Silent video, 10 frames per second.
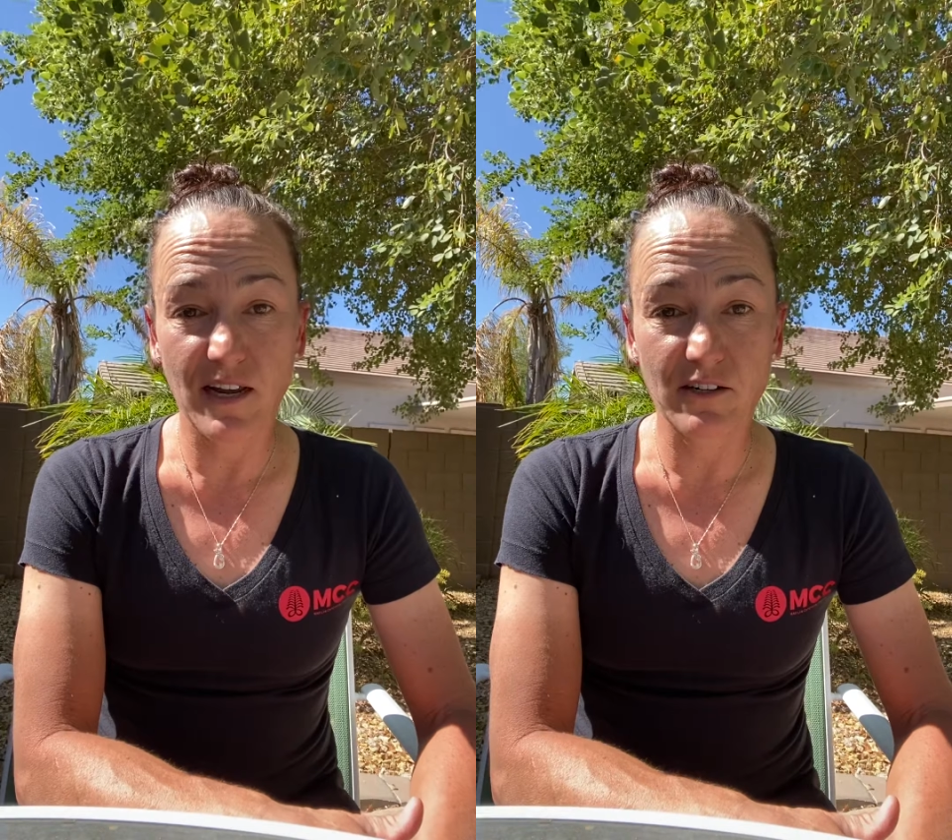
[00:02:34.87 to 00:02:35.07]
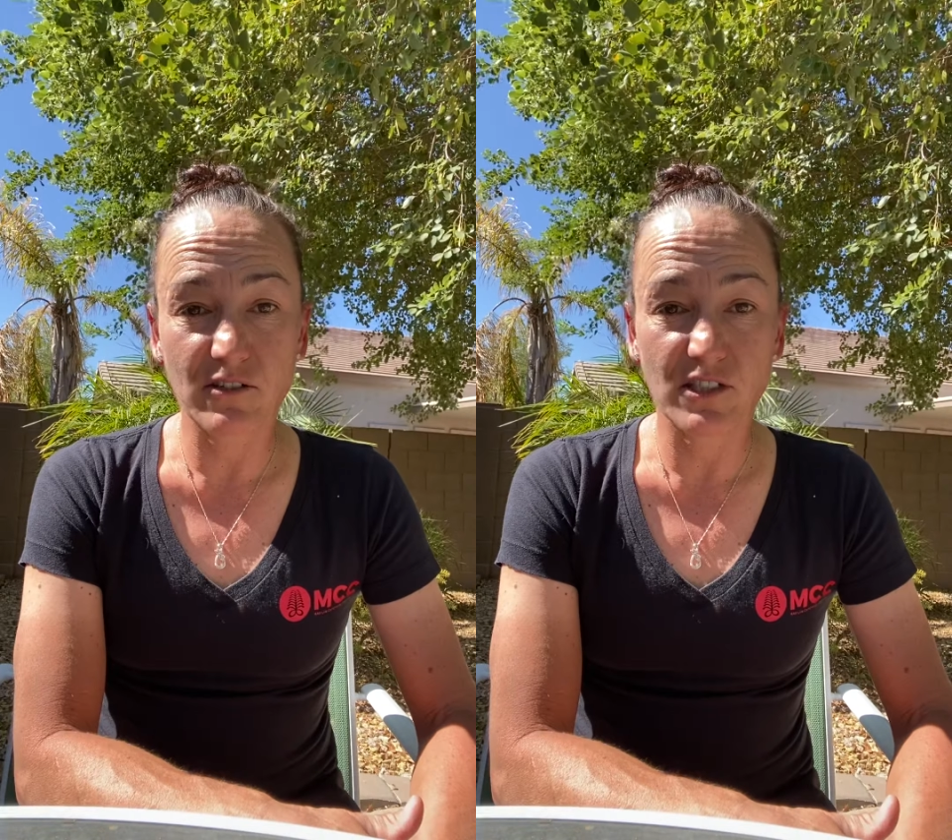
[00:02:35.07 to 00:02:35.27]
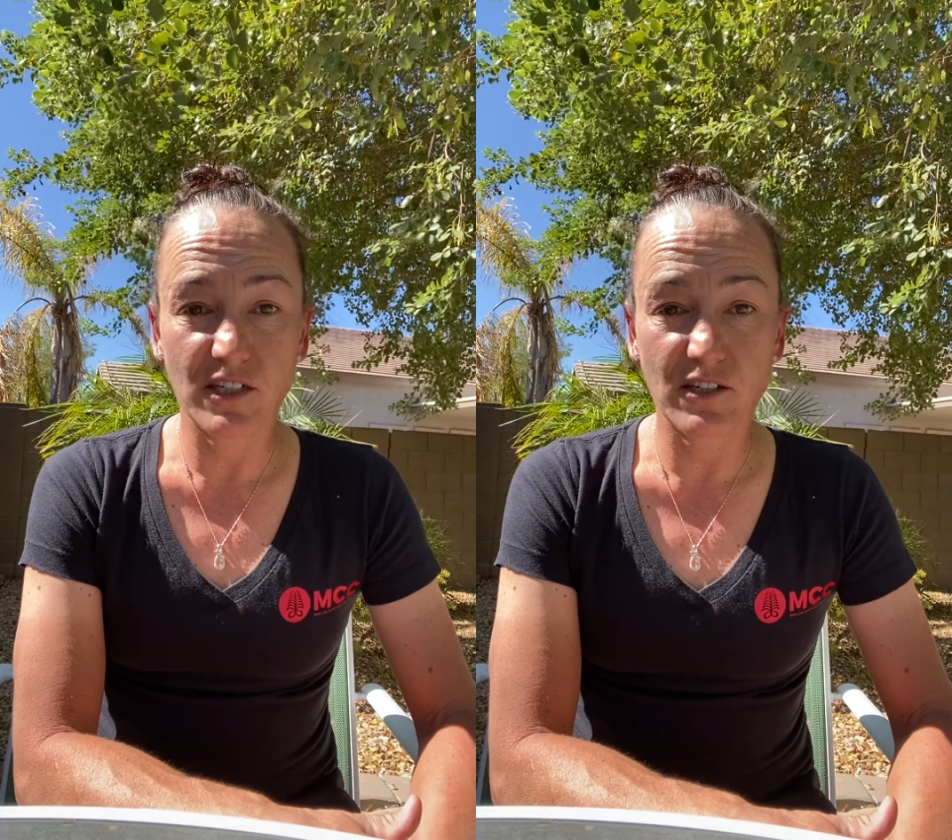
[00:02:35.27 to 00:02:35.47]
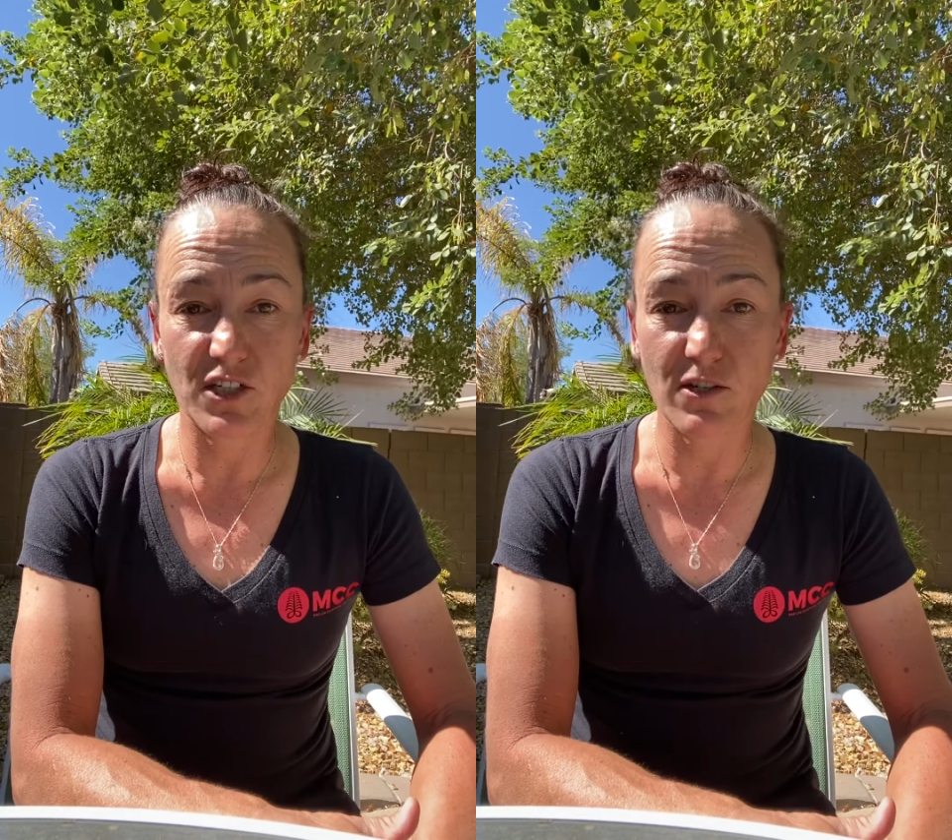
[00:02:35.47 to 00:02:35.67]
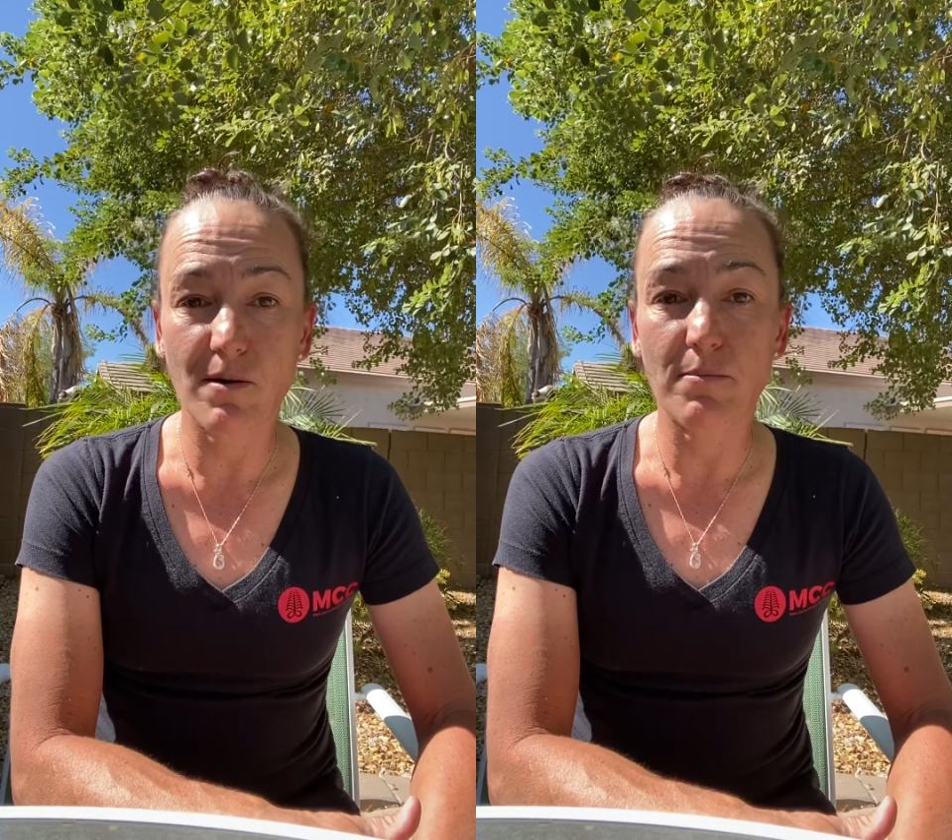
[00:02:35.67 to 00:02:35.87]
energy you
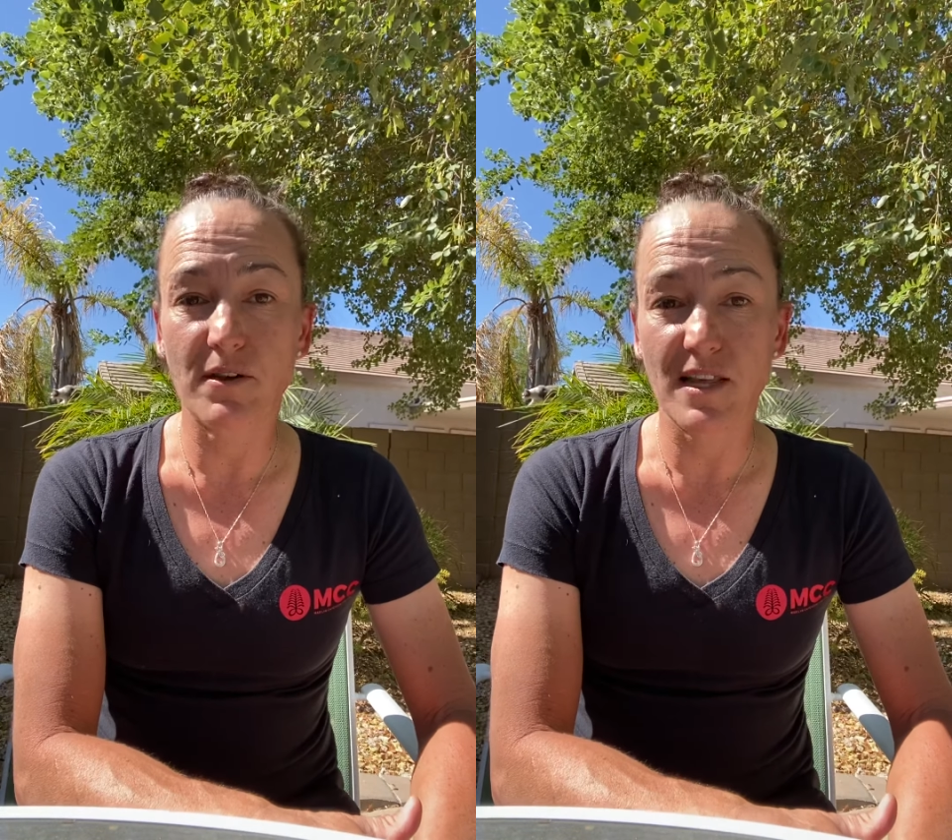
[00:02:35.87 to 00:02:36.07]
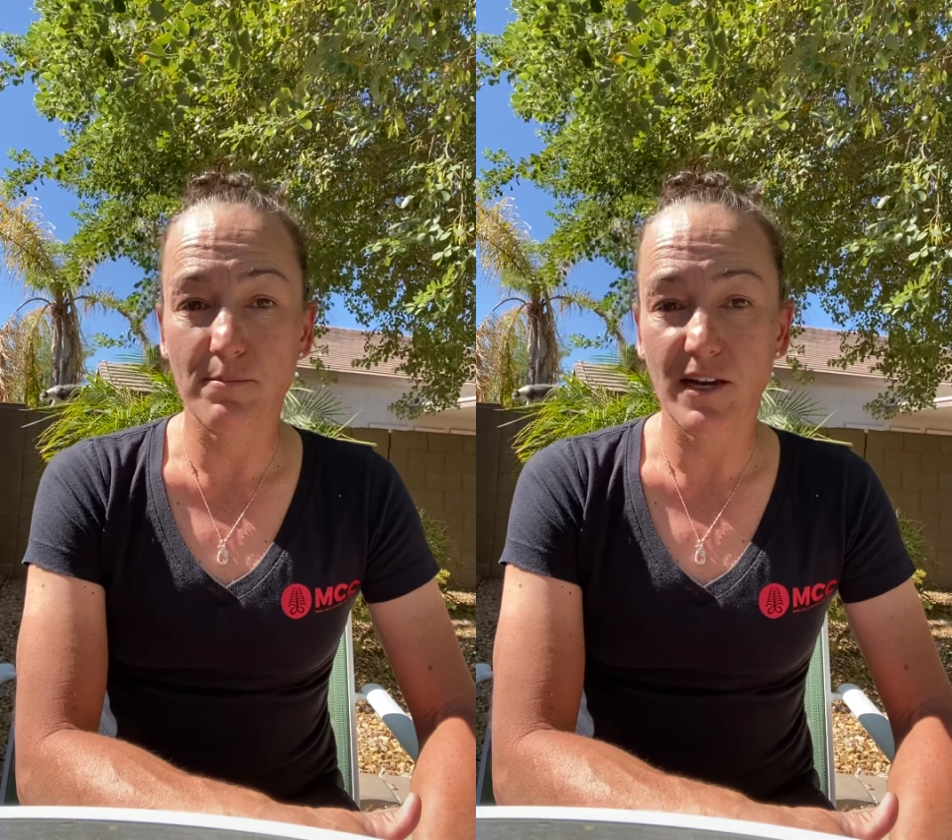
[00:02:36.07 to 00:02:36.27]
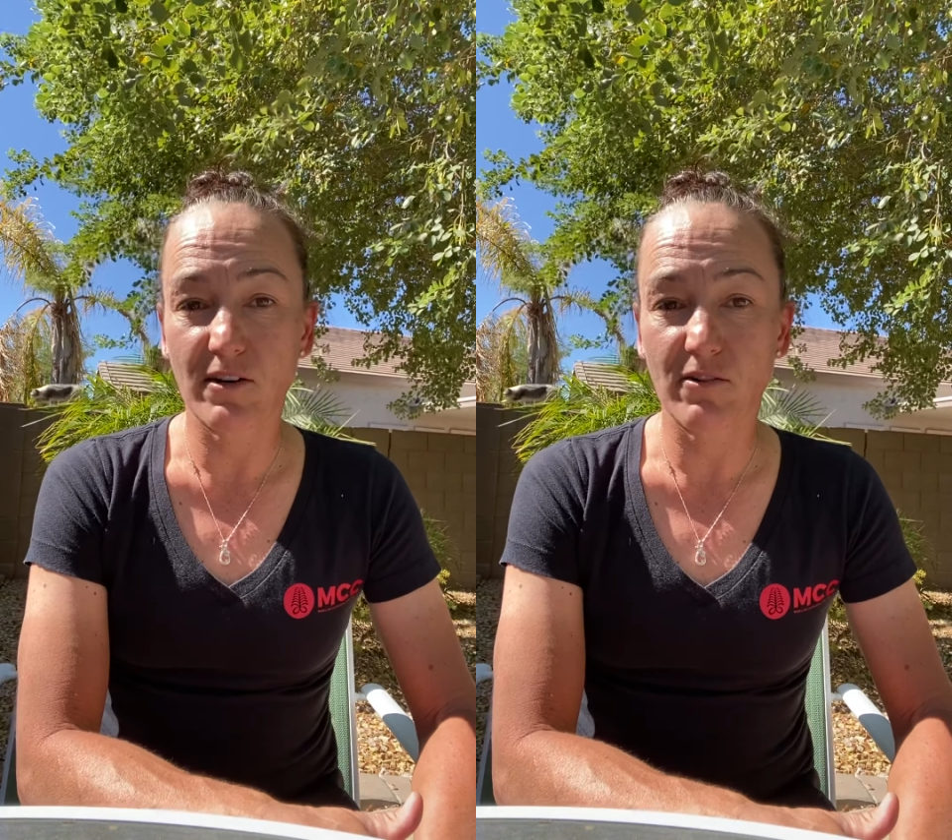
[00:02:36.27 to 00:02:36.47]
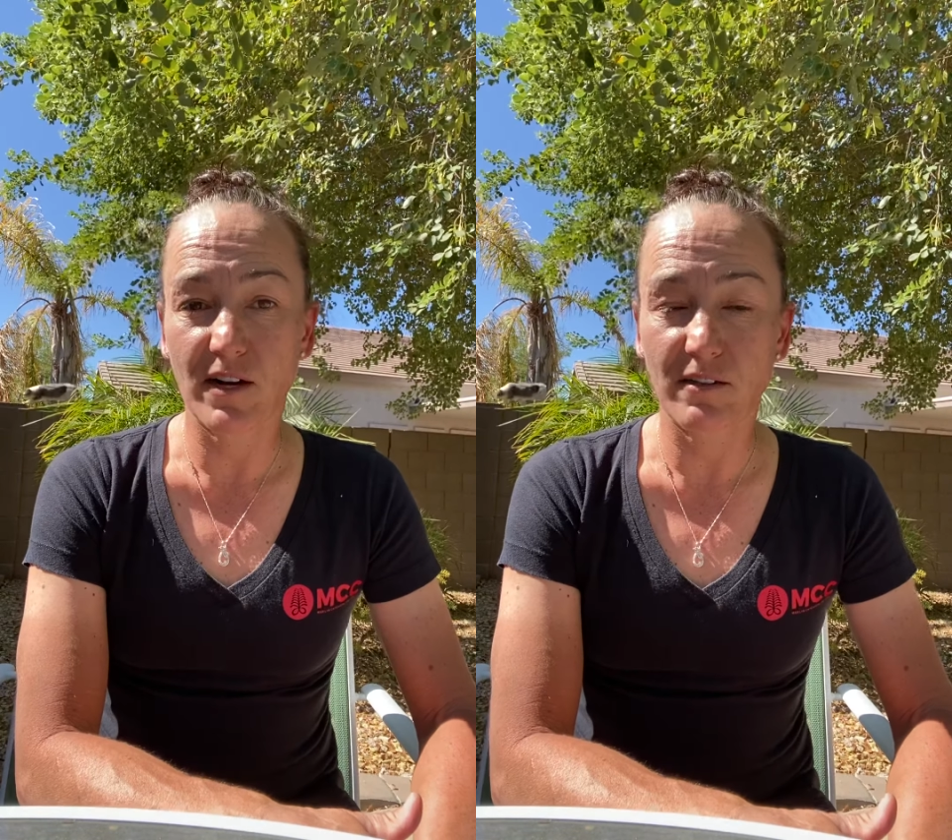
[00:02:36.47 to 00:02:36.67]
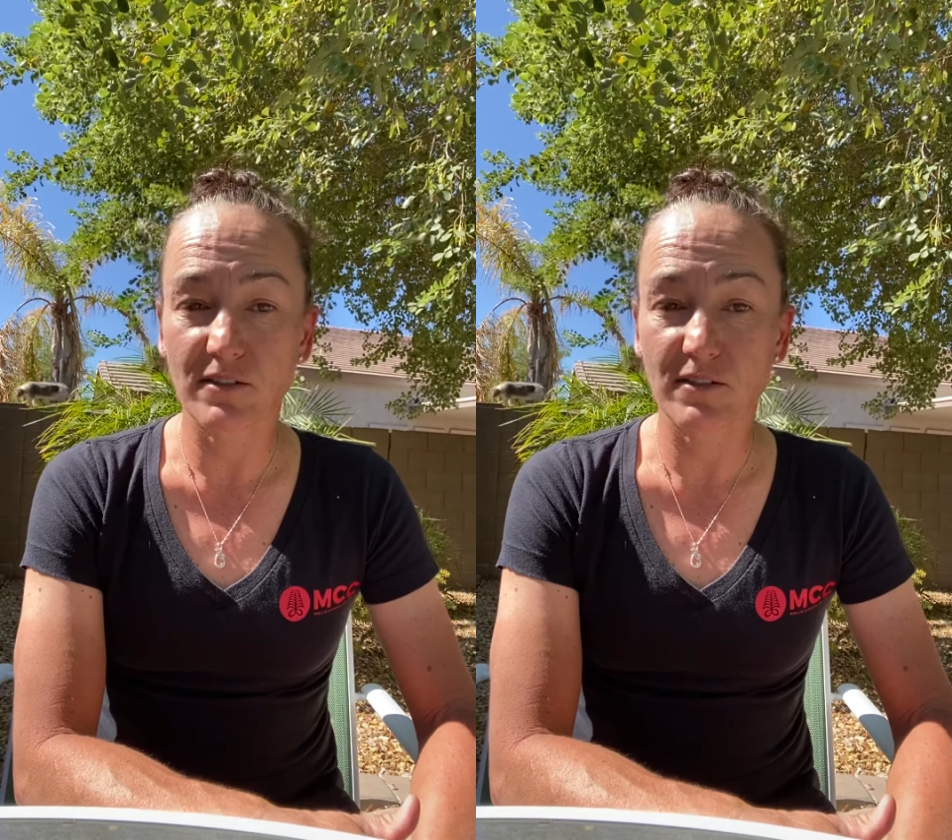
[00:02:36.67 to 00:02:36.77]
chew up on that bike ride.